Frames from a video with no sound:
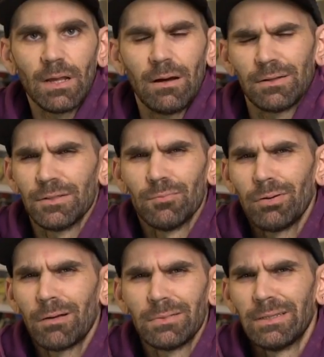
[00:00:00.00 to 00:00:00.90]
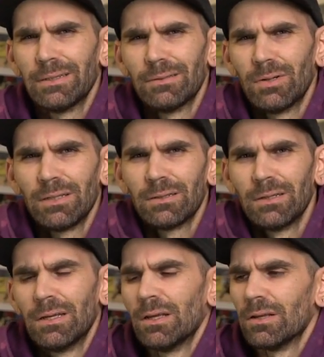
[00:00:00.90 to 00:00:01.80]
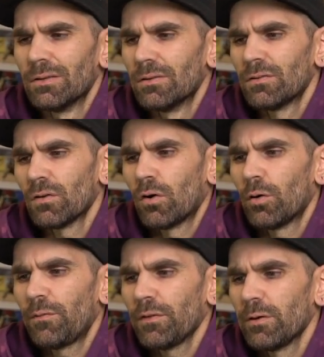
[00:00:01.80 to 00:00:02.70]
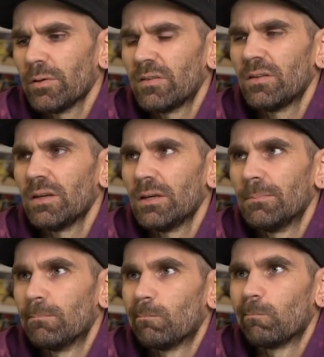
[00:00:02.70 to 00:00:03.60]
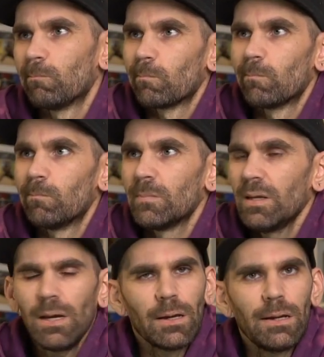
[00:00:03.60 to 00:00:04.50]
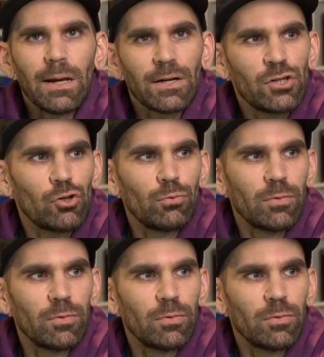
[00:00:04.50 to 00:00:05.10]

I don't know, probably the end of the month. So hopefully we see, yeah, an actual